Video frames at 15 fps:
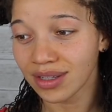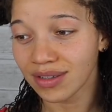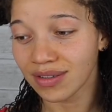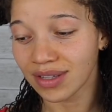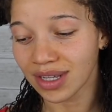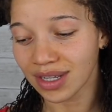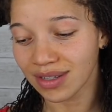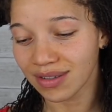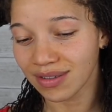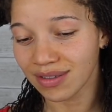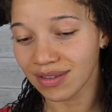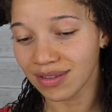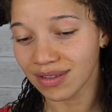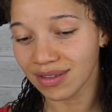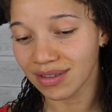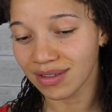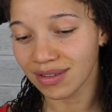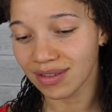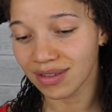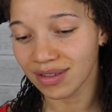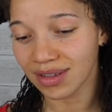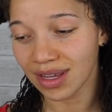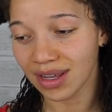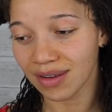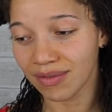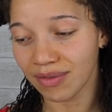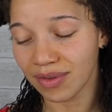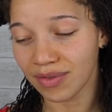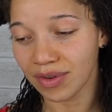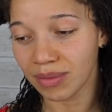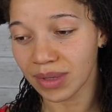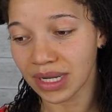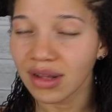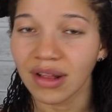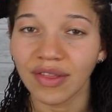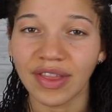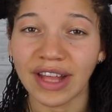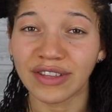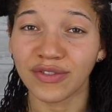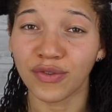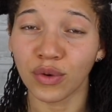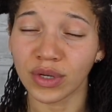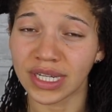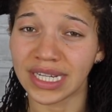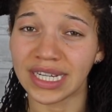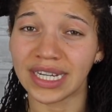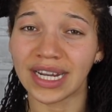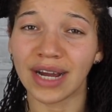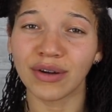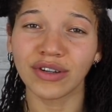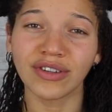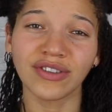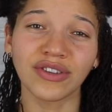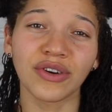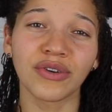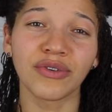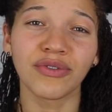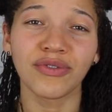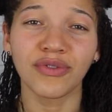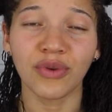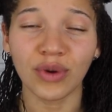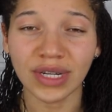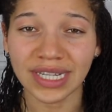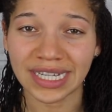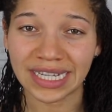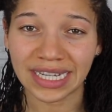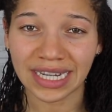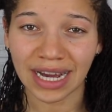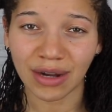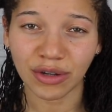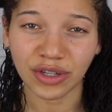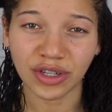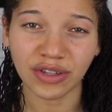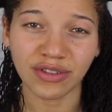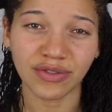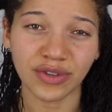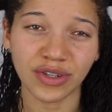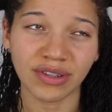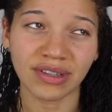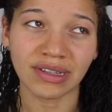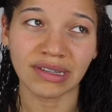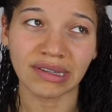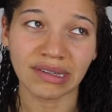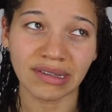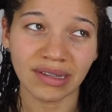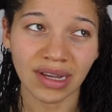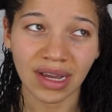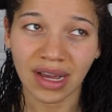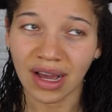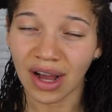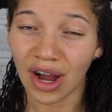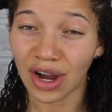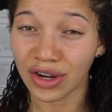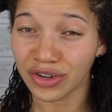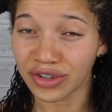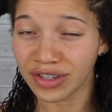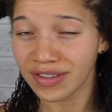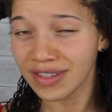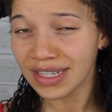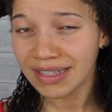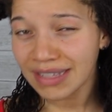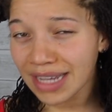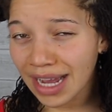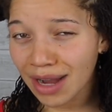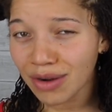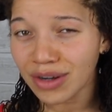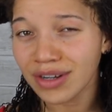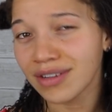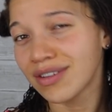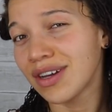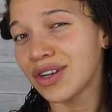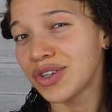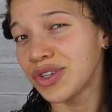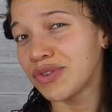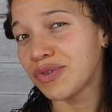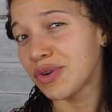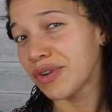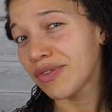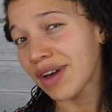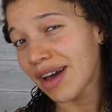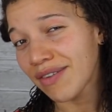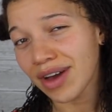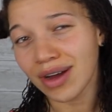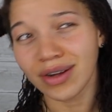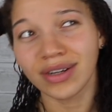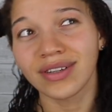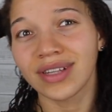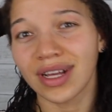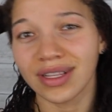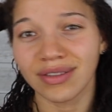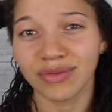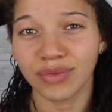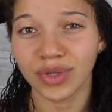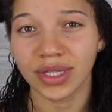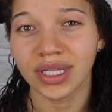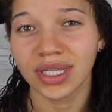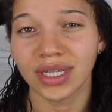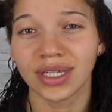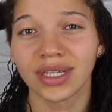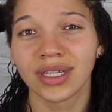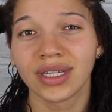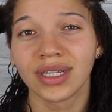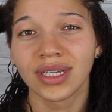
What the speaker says: 6 and 15 minutes. That's 14 hours. So 14 hours versus 160 hours, 145 hours, that's really